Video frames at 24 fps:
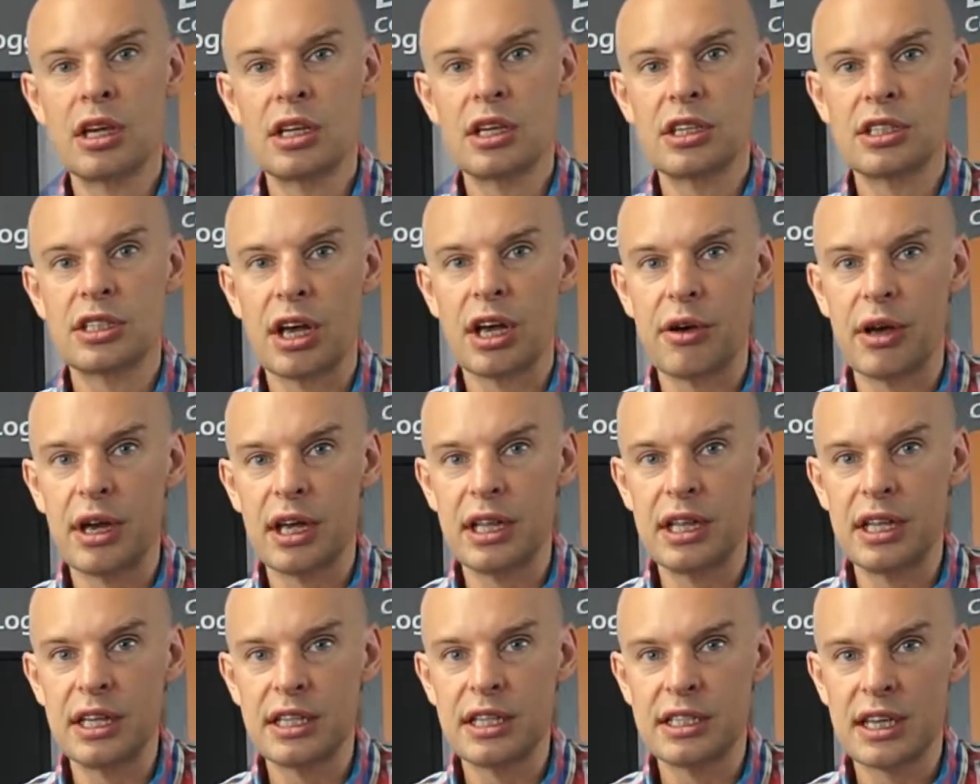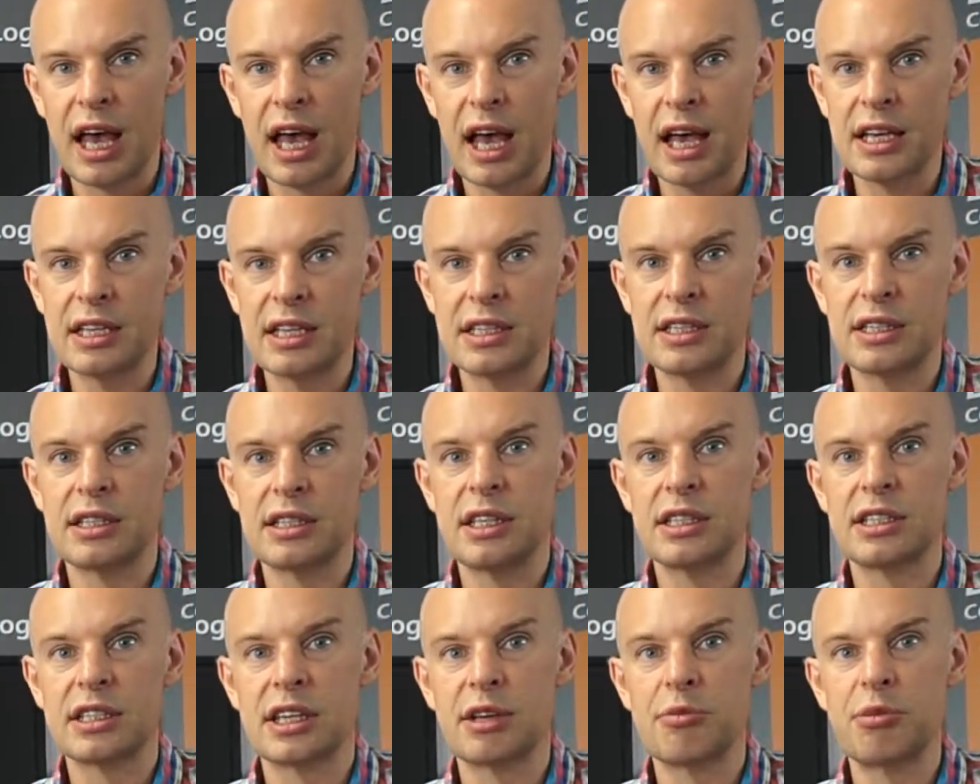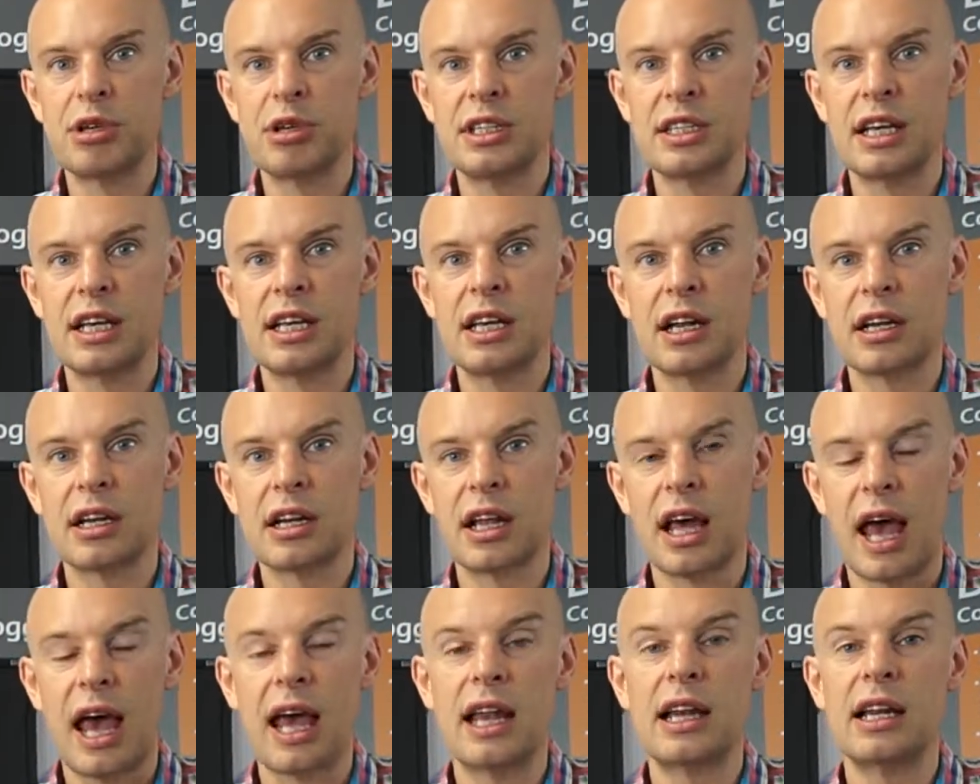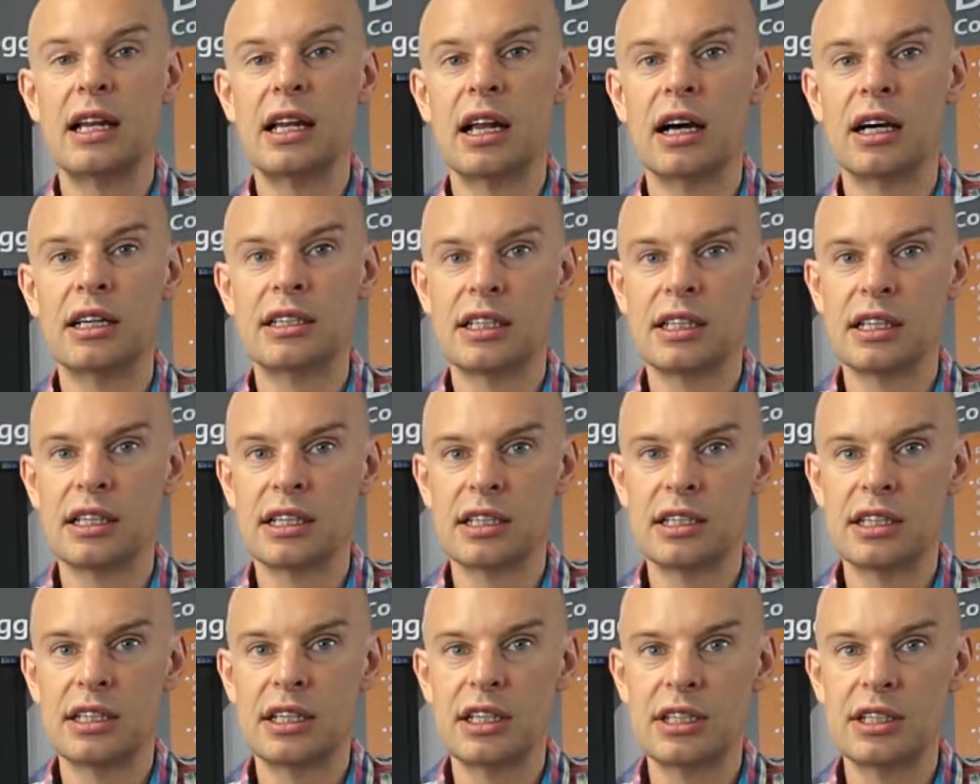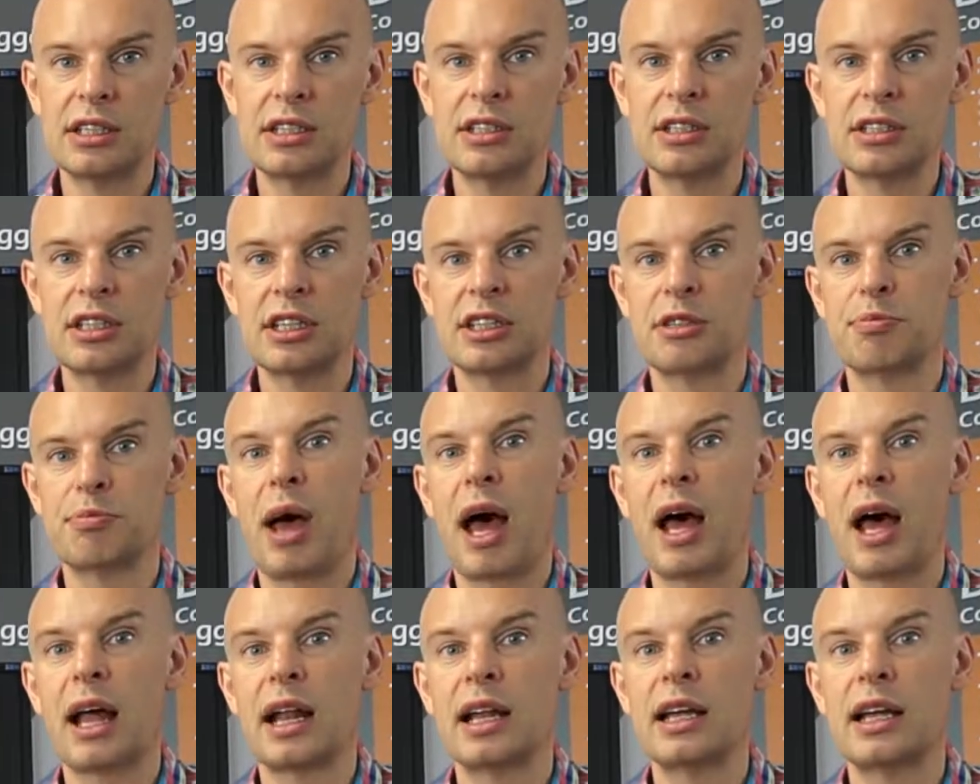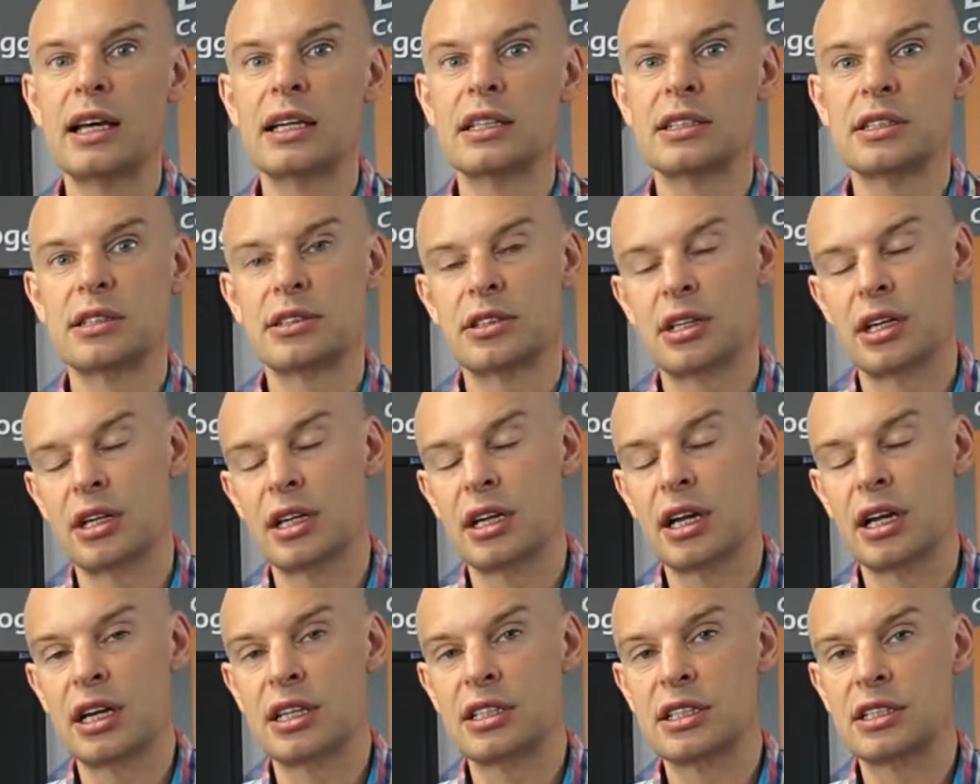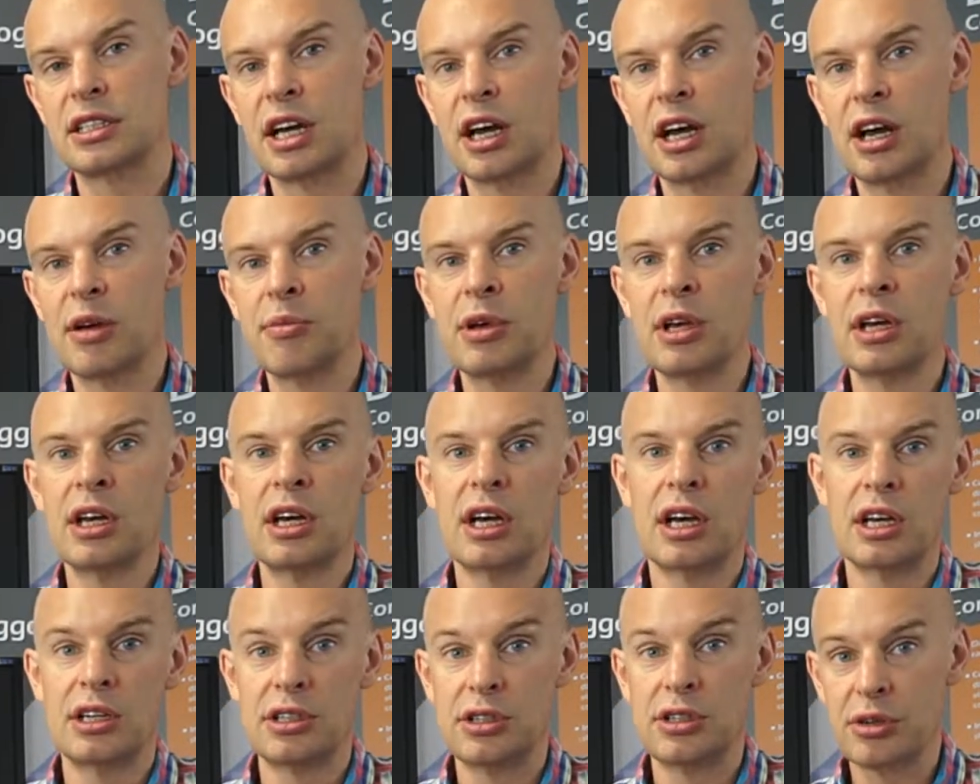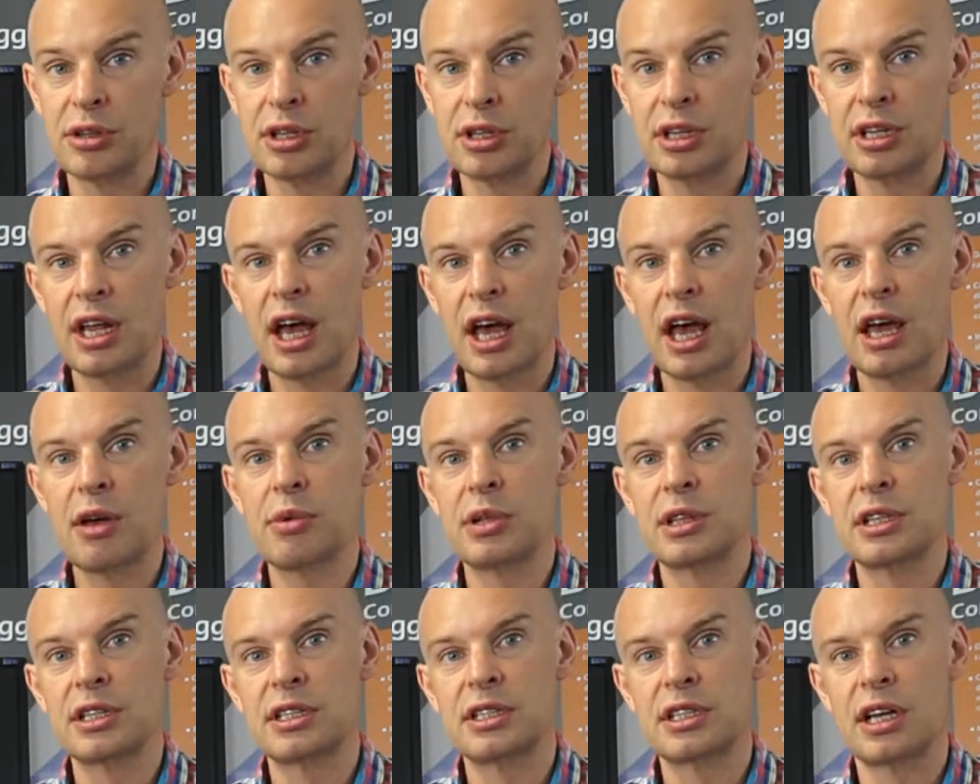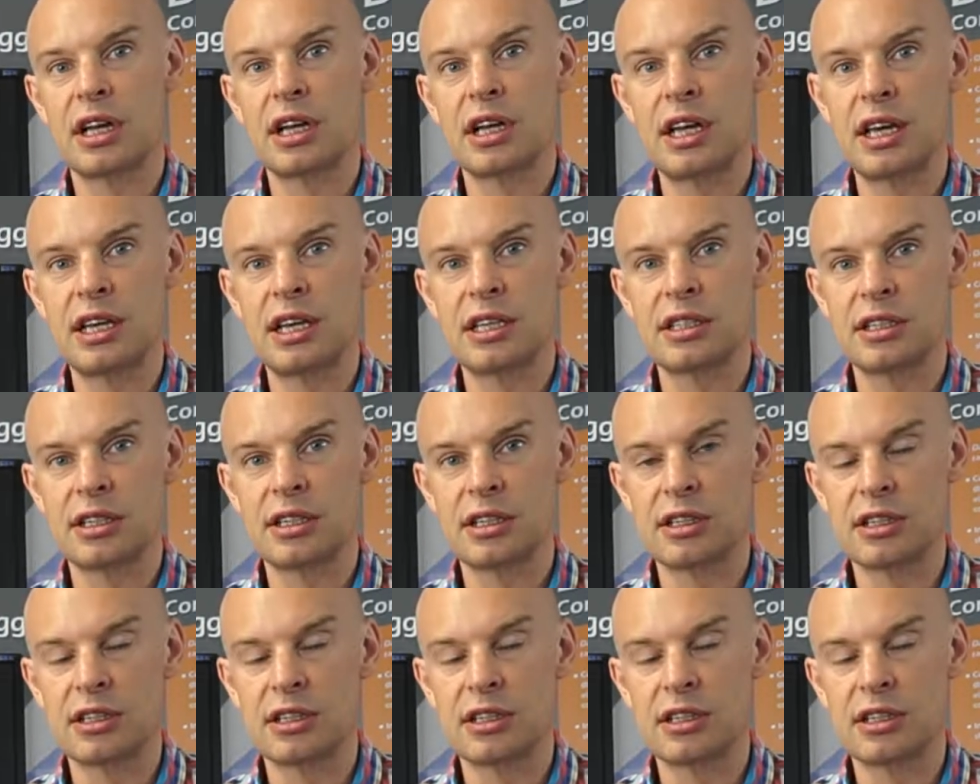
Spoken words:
So in this case, this can be seen under any lighting conditions. It's backlit at night time, and during the day when the sun hits the